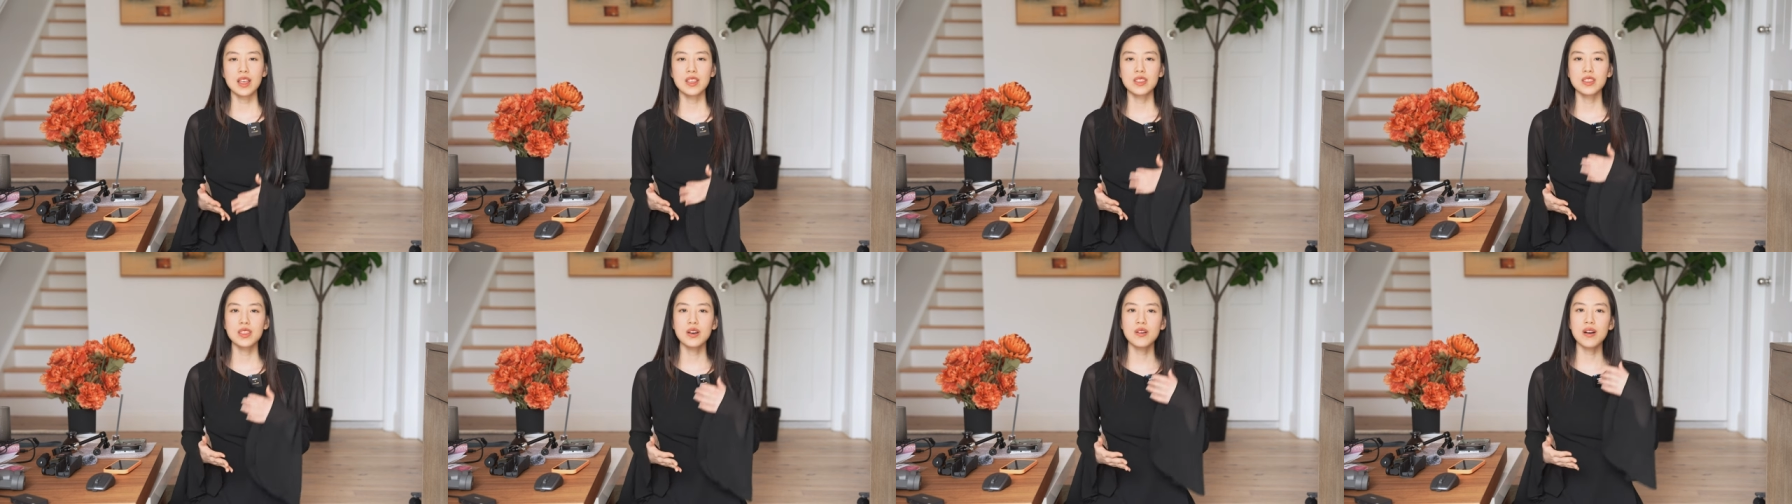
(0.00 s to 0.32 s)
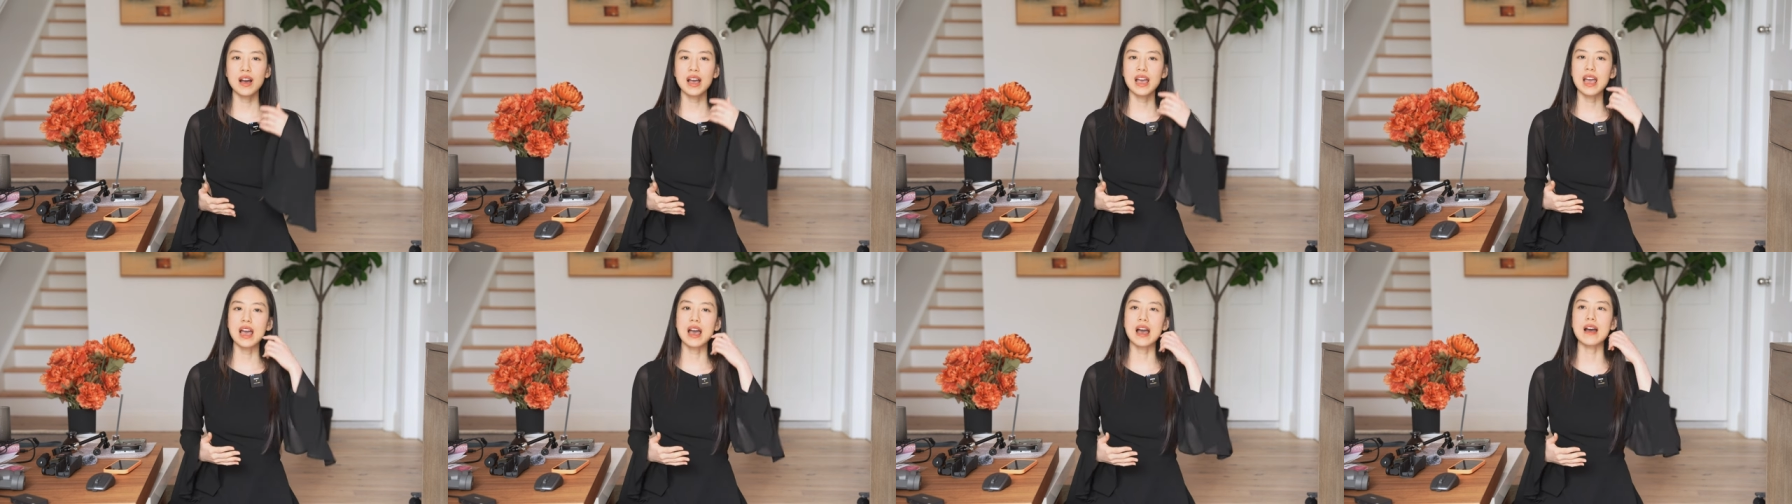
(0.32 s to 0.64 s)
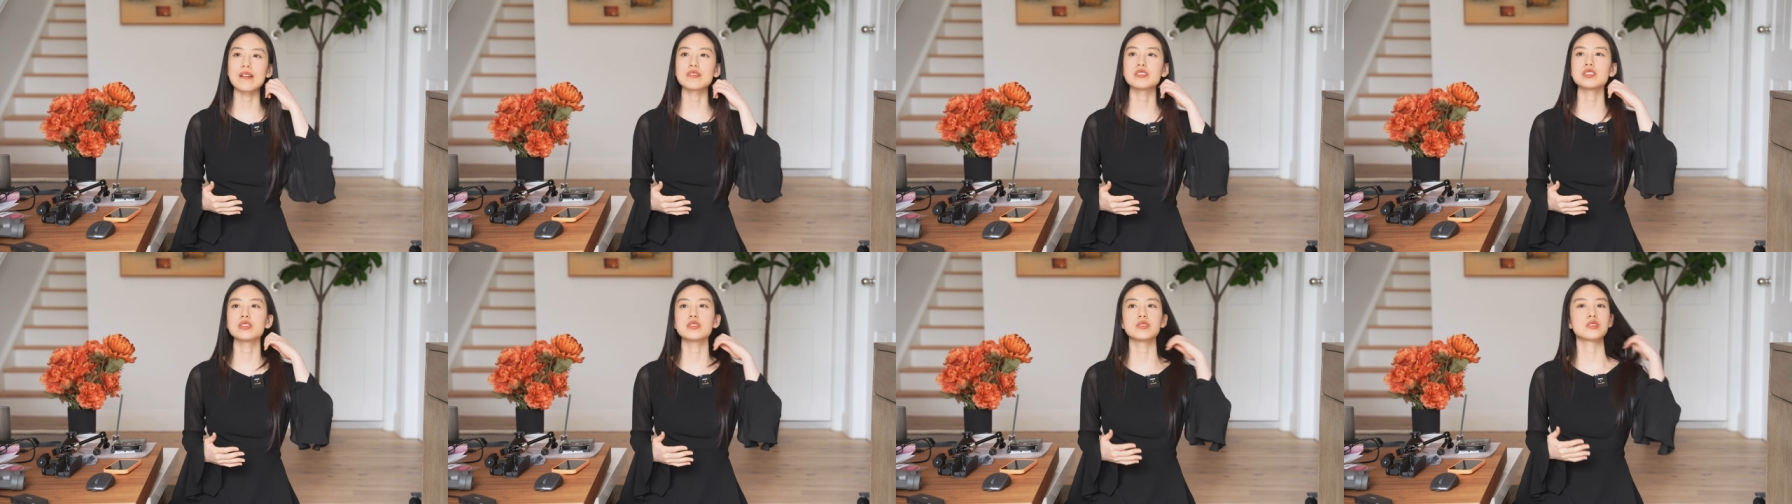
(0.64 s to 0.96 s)
Though I
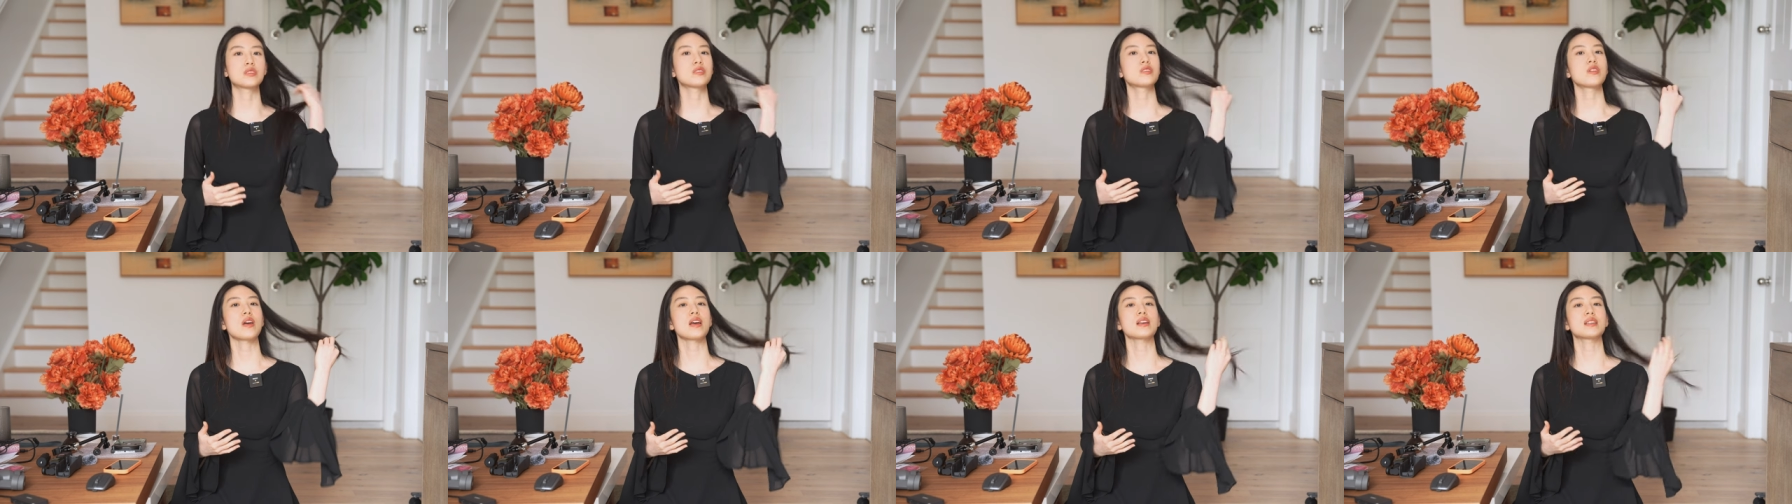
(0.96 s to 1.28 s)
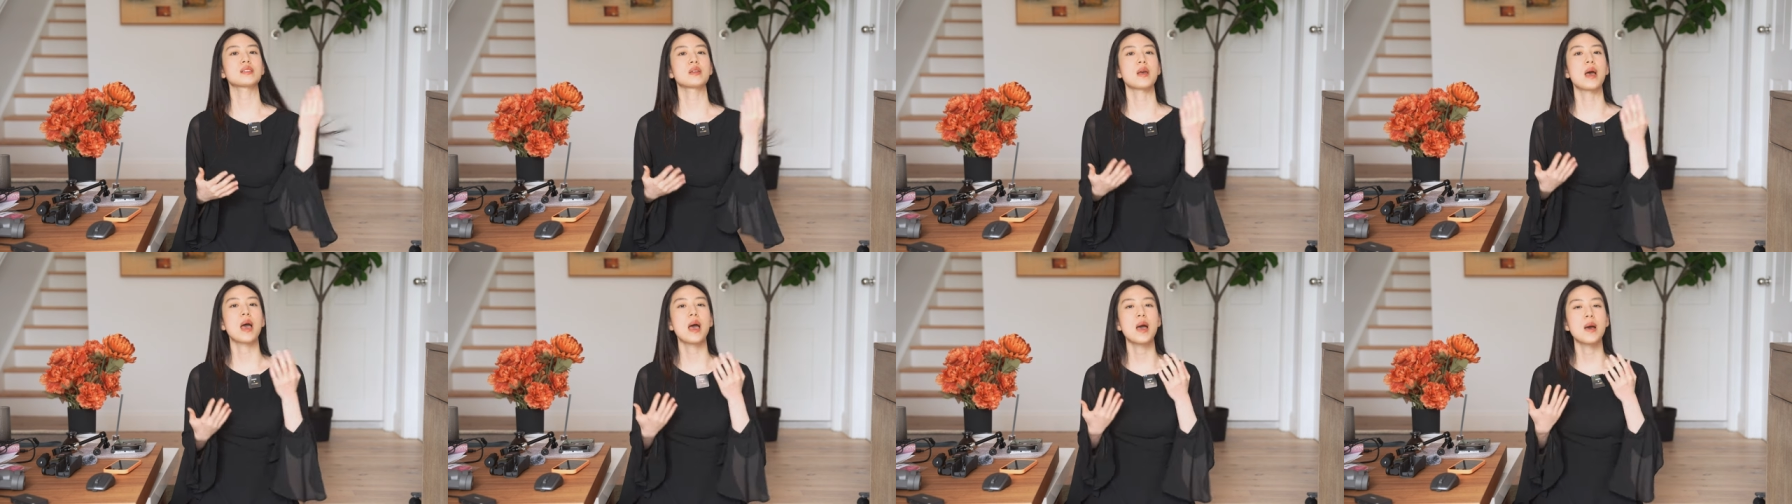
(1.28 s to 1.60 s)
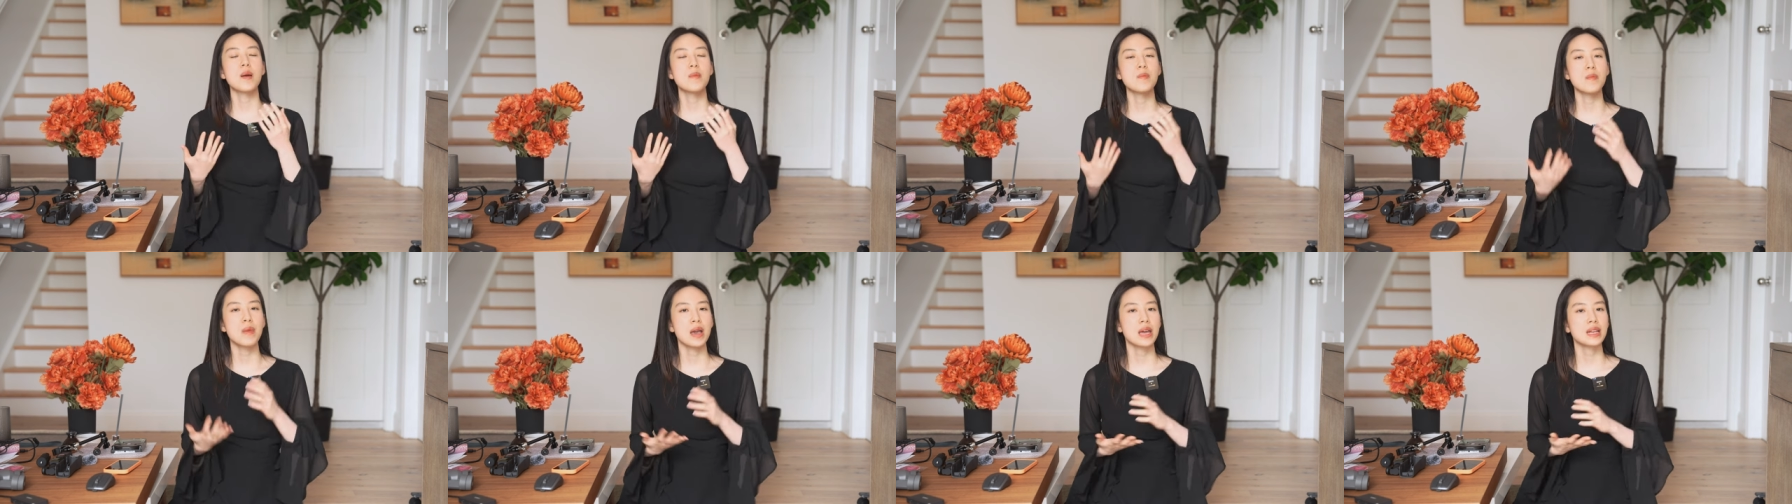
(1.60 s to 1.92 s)
have to stress
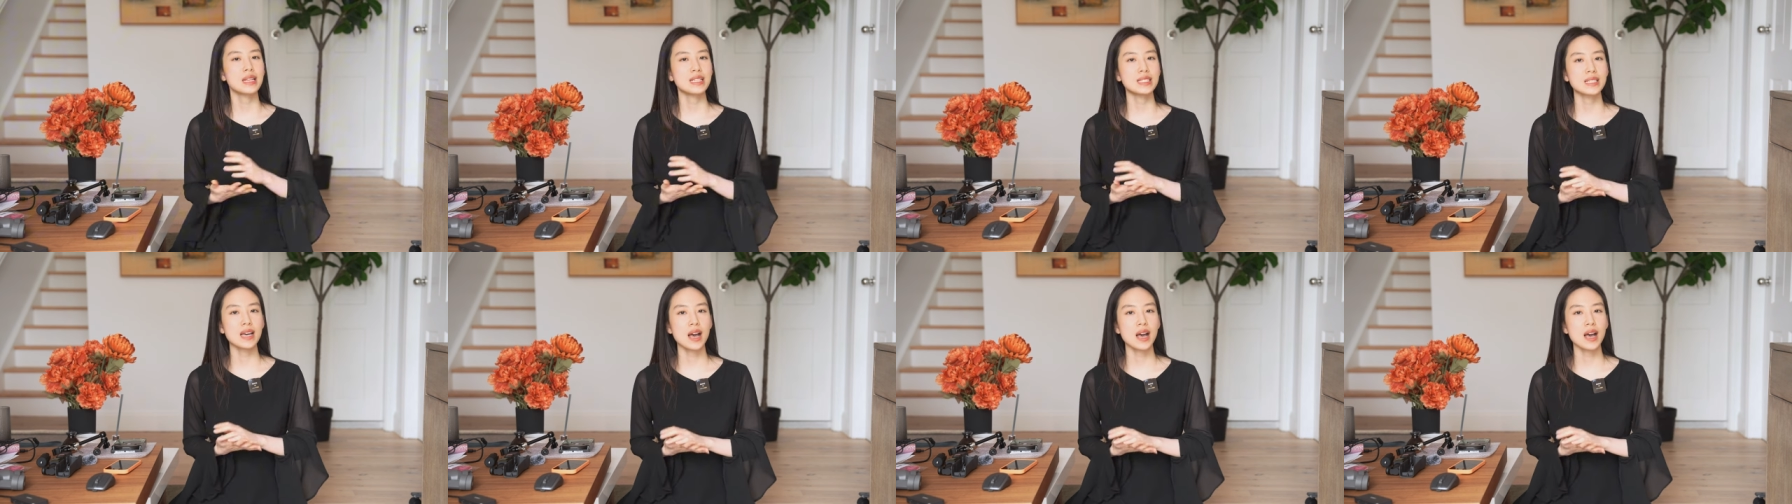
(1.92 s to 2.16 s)
Many